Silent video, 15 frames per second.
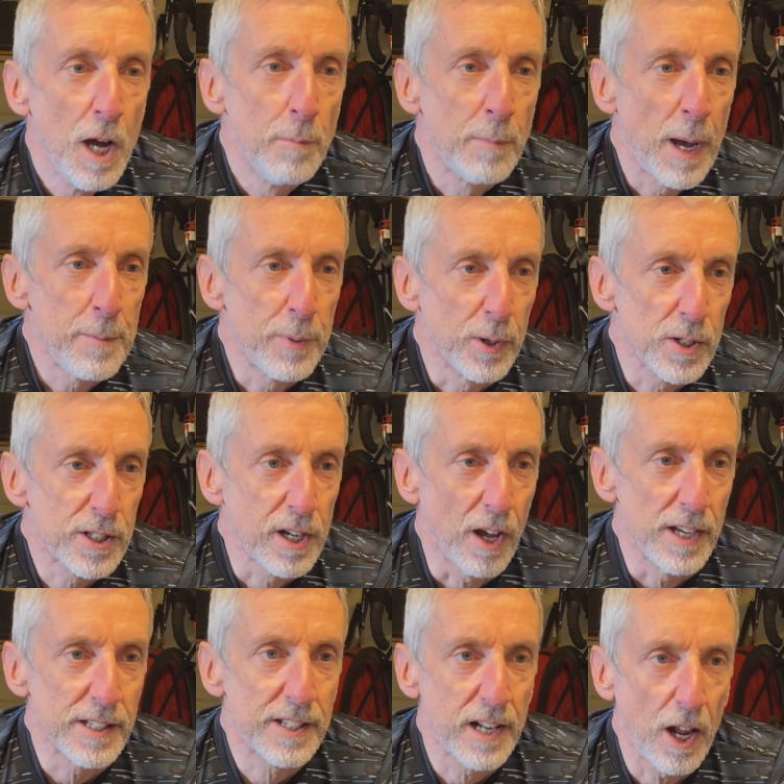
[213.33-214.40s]
maybe on a
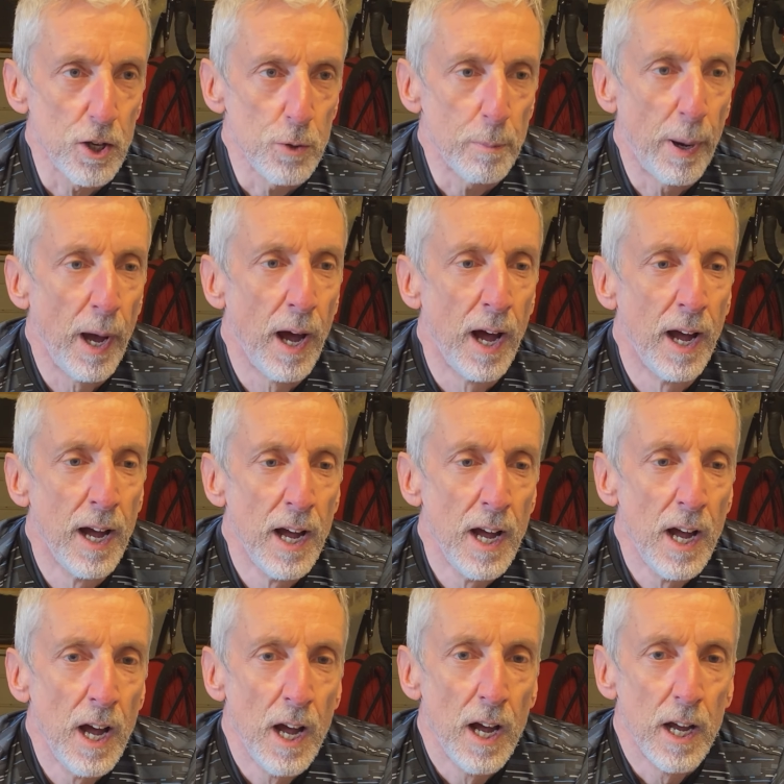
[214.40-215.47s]
slight slope,
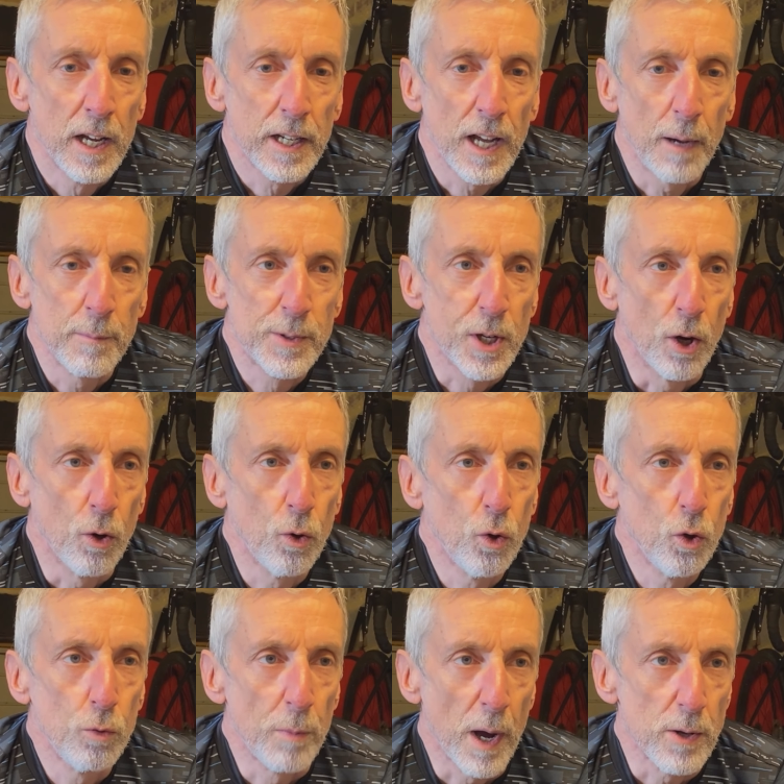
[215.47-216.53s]
come to
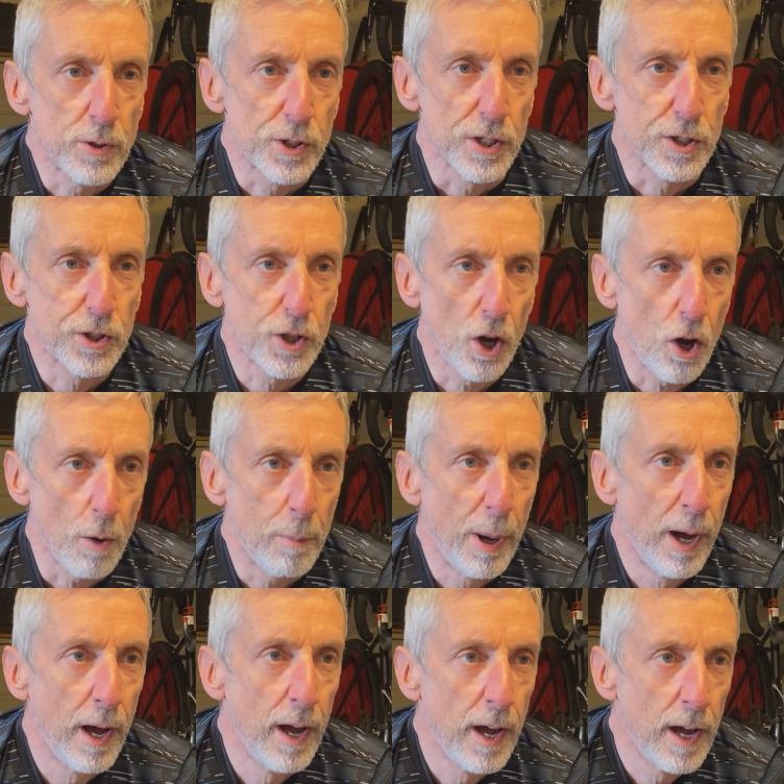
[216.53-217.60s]
almost a stop
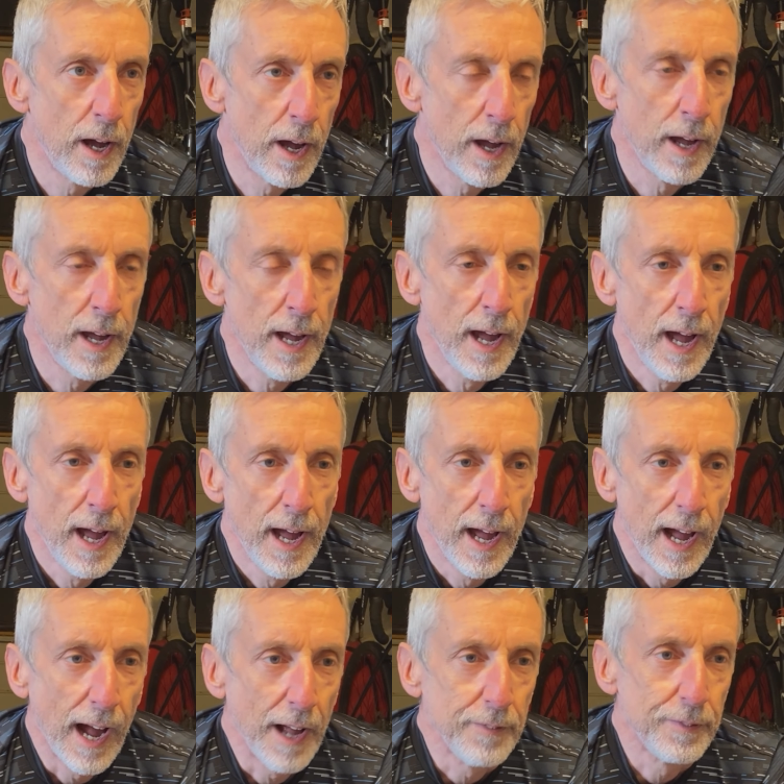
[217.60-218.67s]

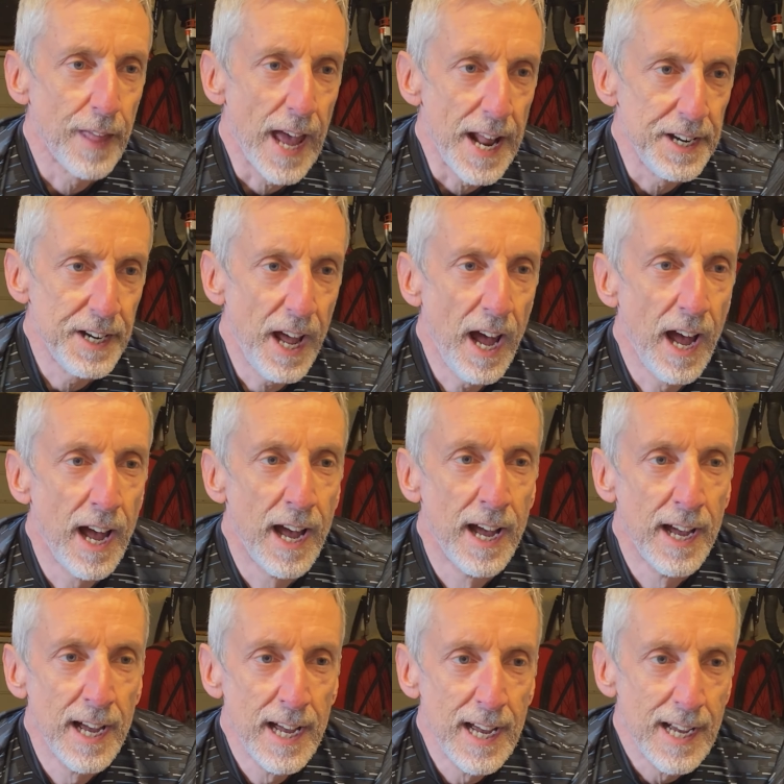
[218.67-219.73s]
and then
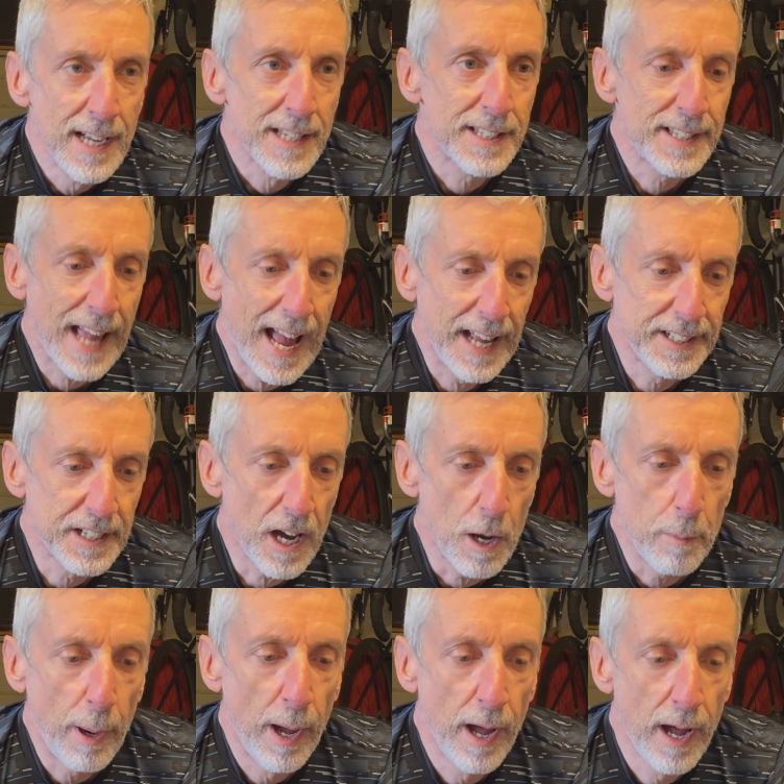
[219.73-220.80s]
stand up
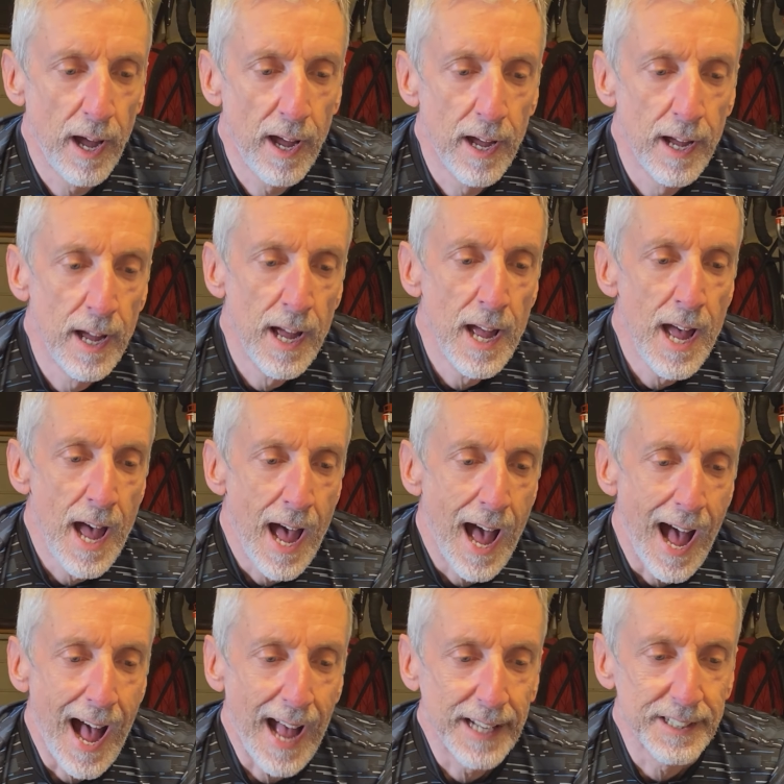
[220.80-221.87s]

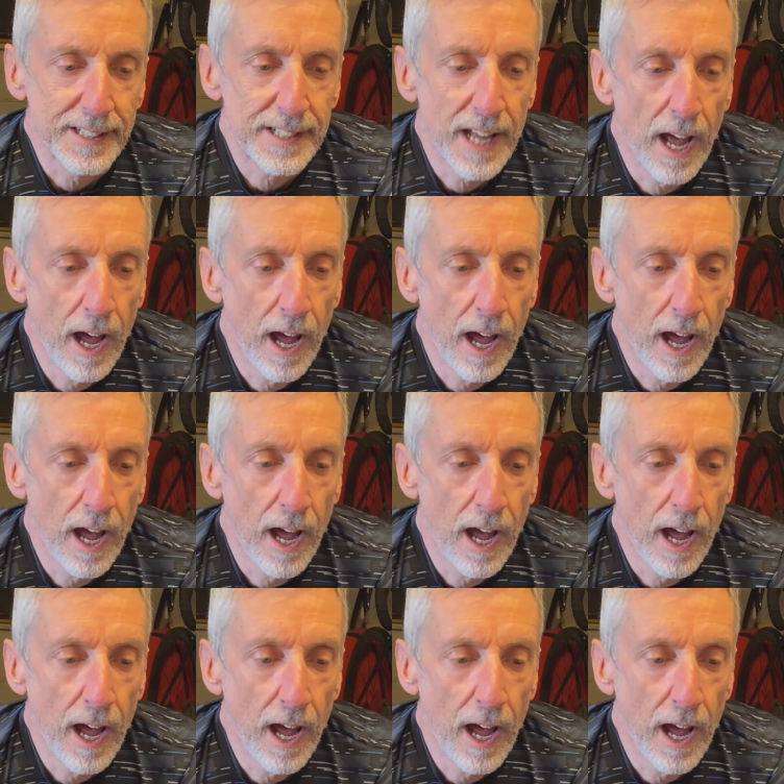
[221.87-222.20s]
and